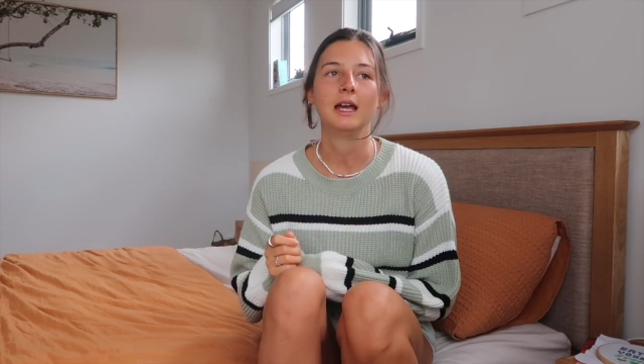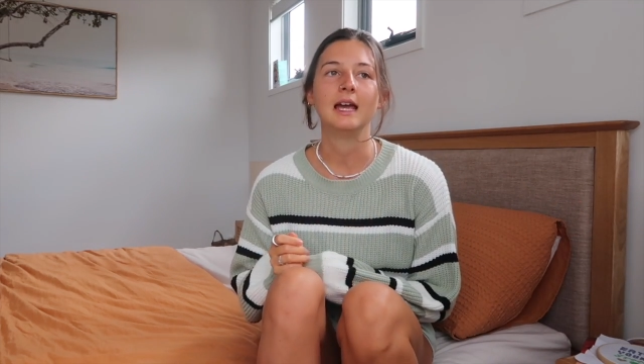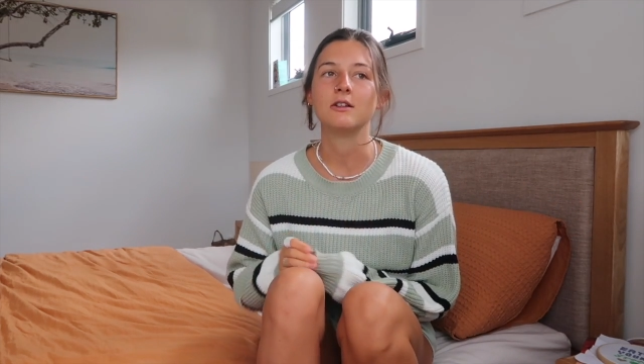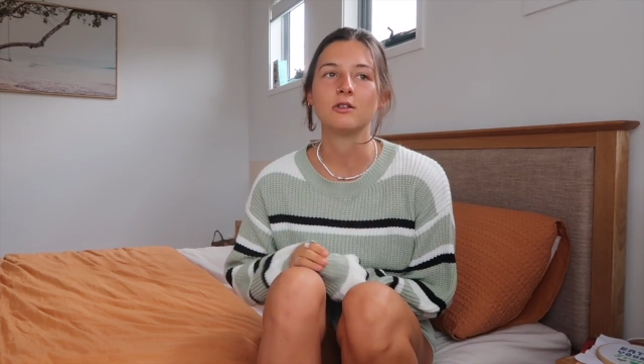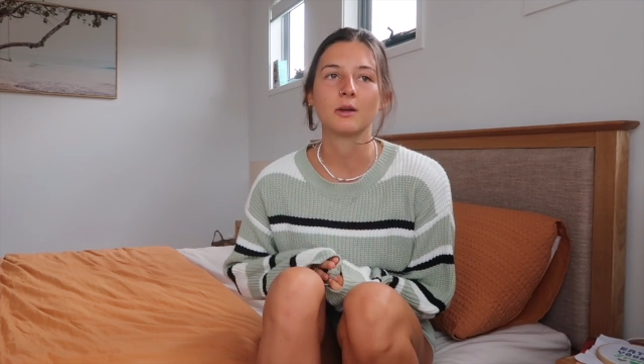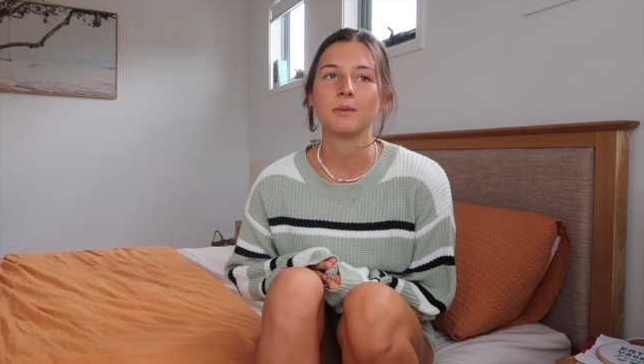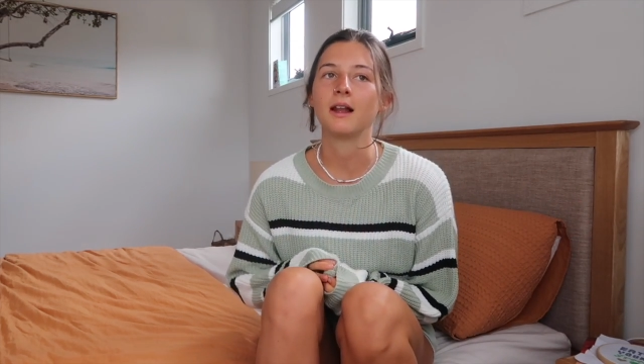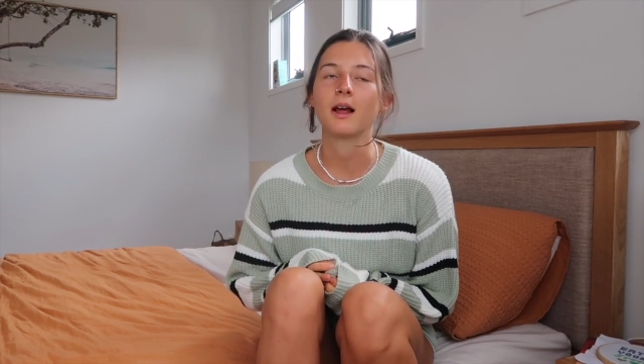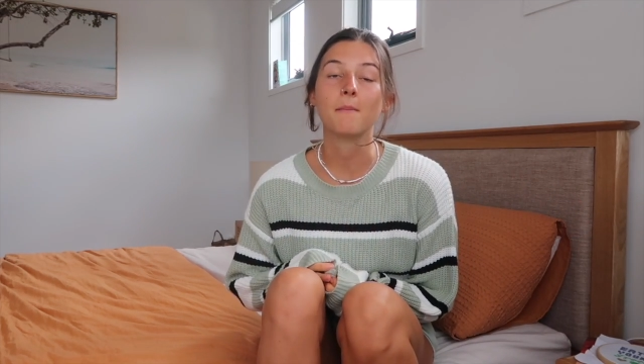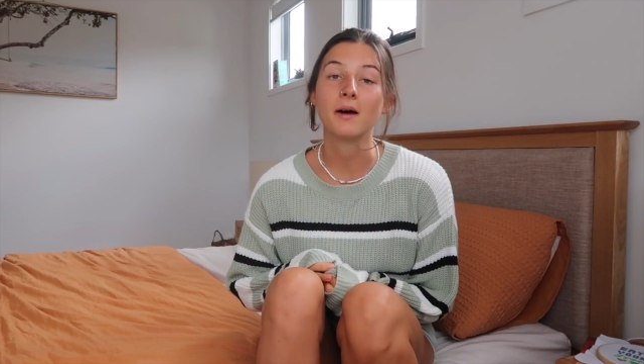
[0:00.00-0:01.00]
it took me
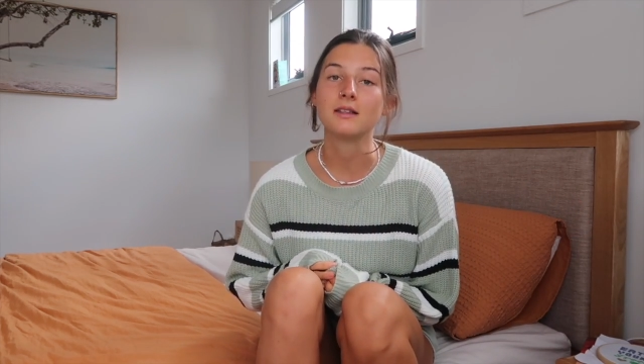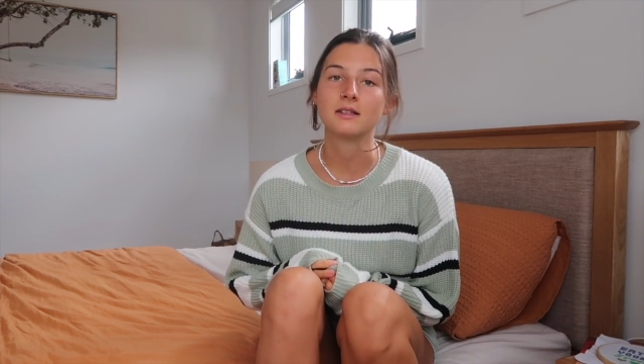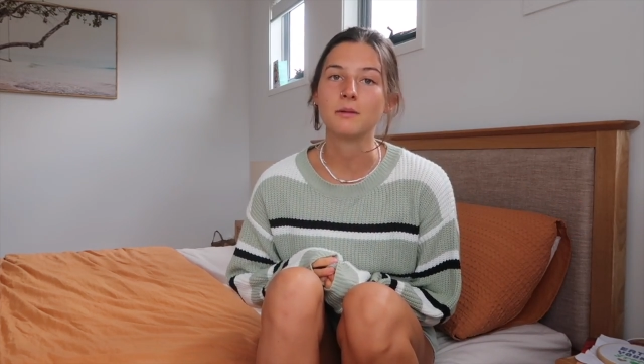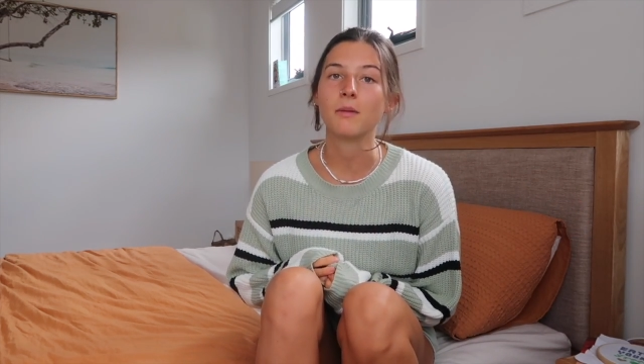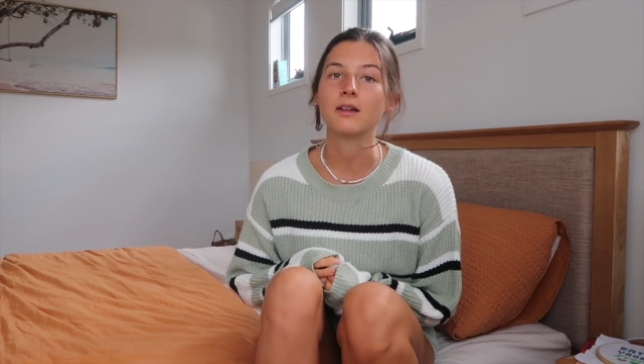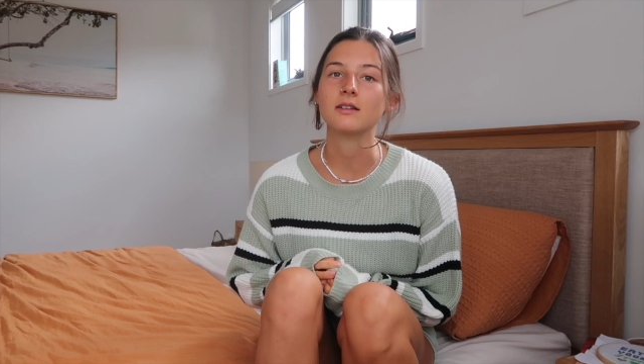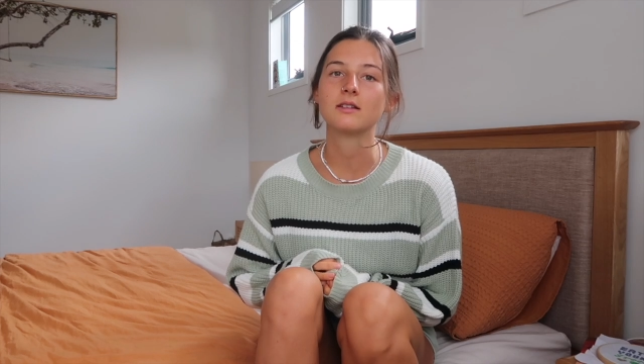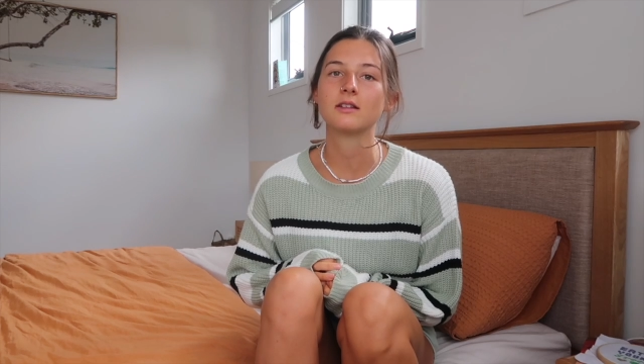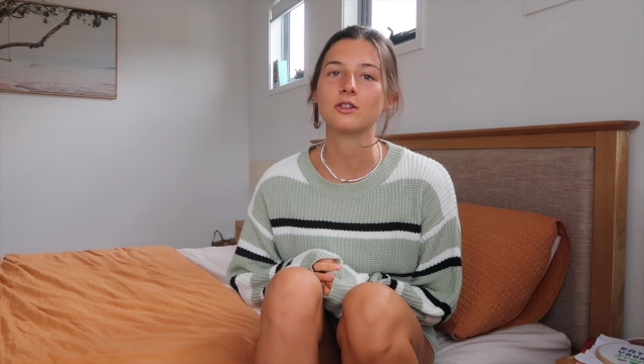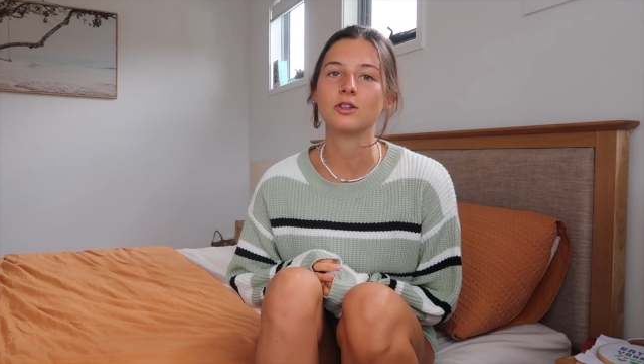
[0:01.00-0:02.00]
like months and
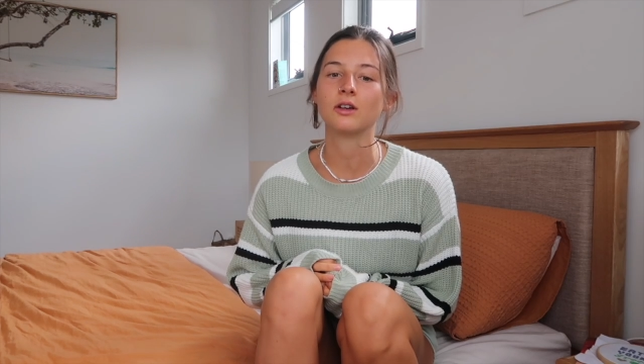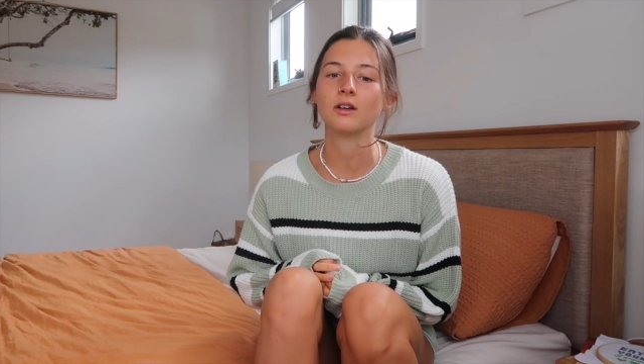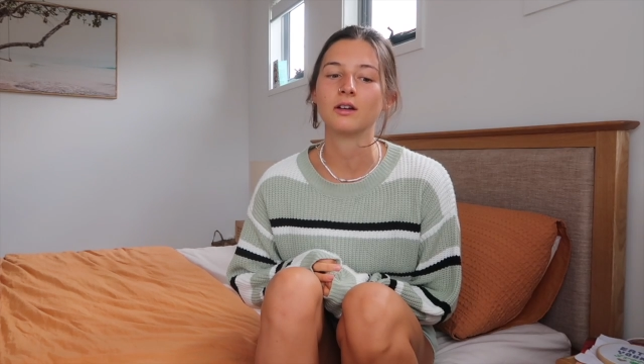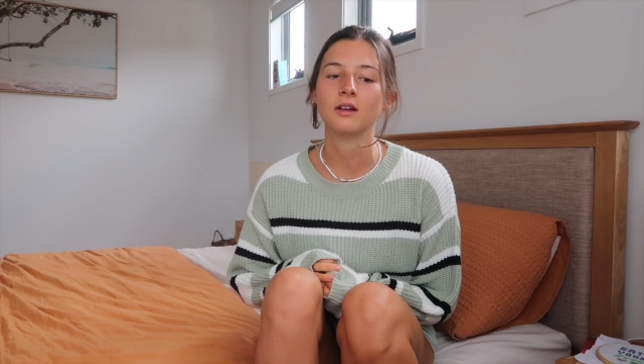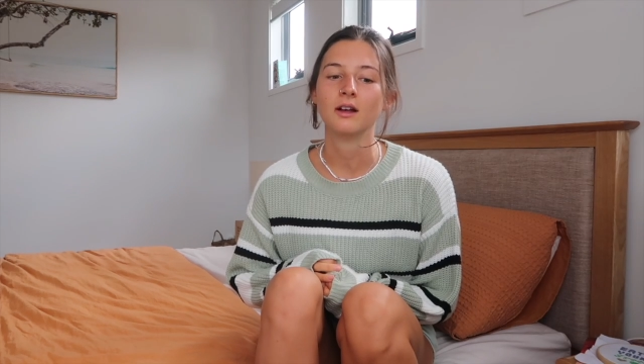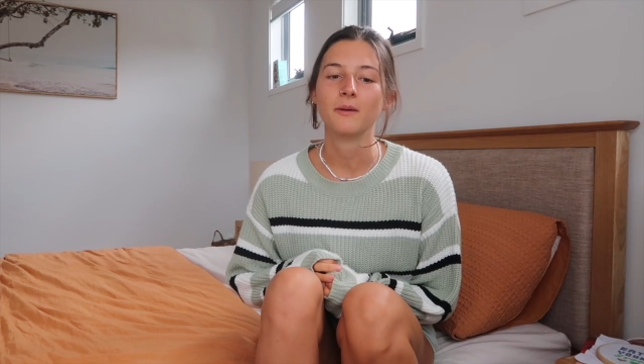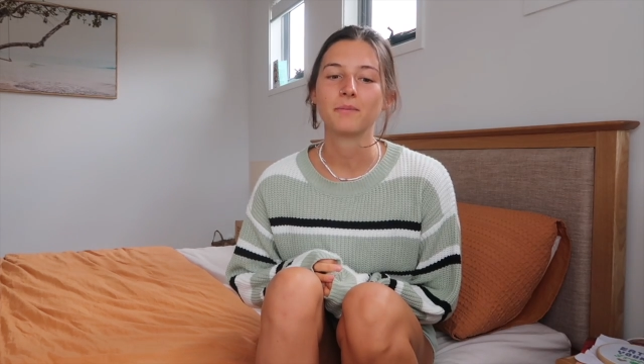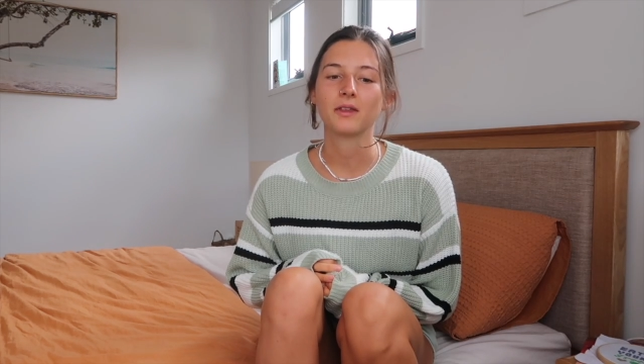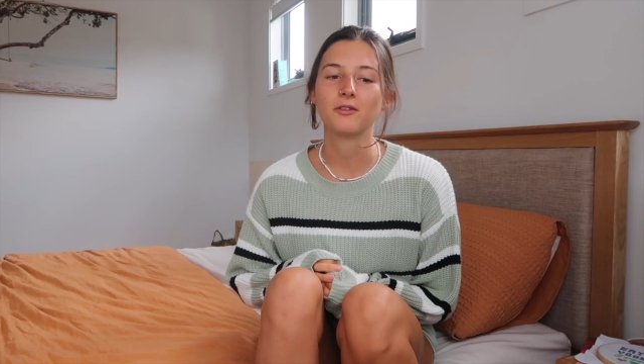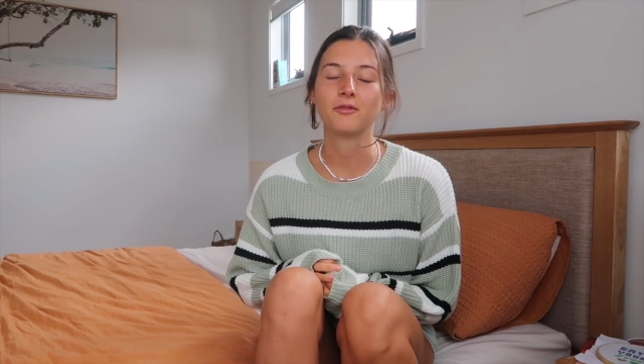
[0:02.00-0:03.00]
months to
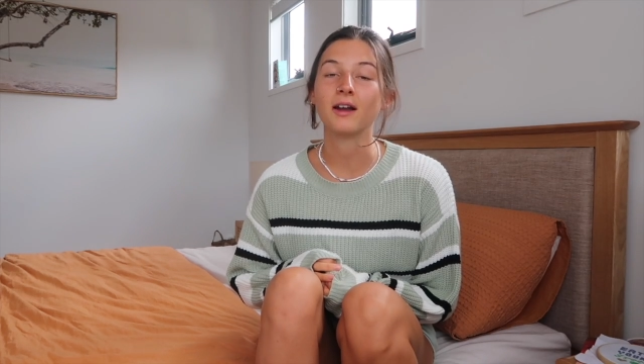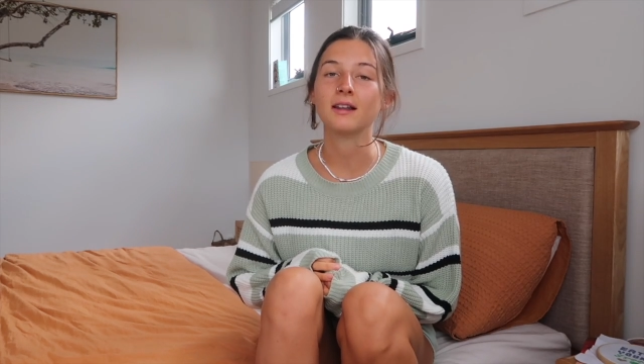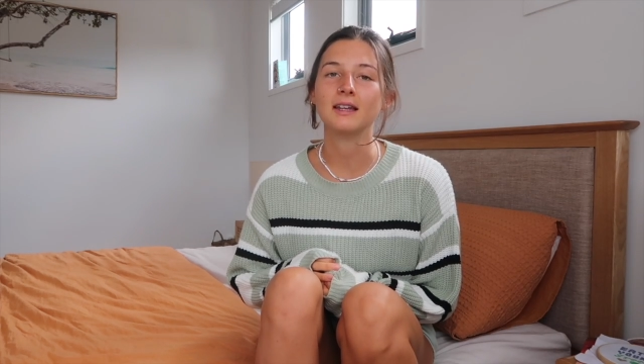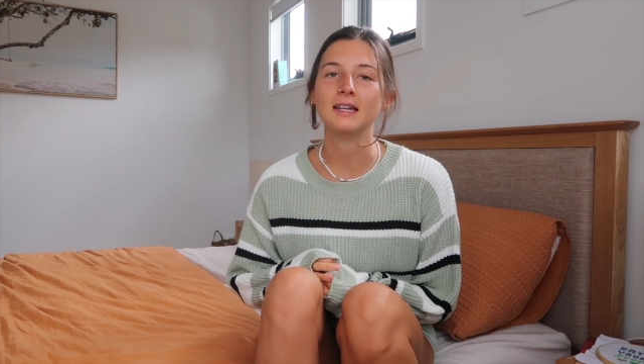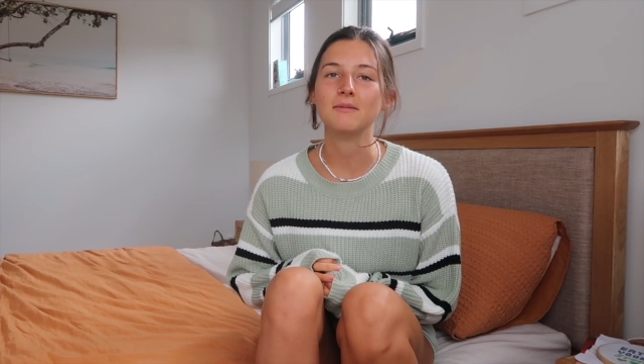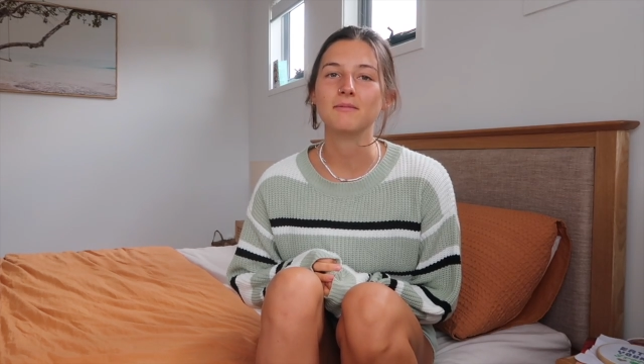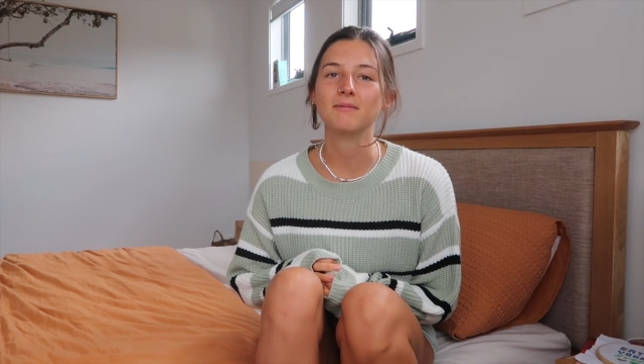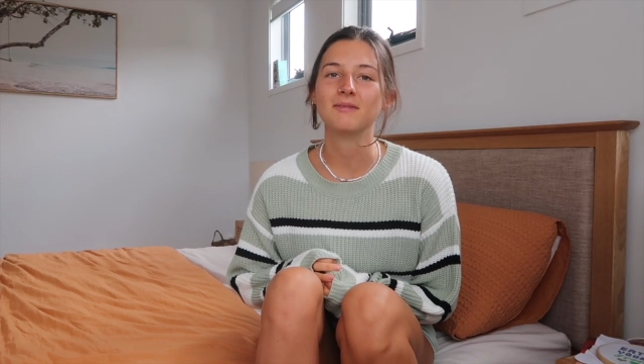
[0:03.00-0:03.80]
finally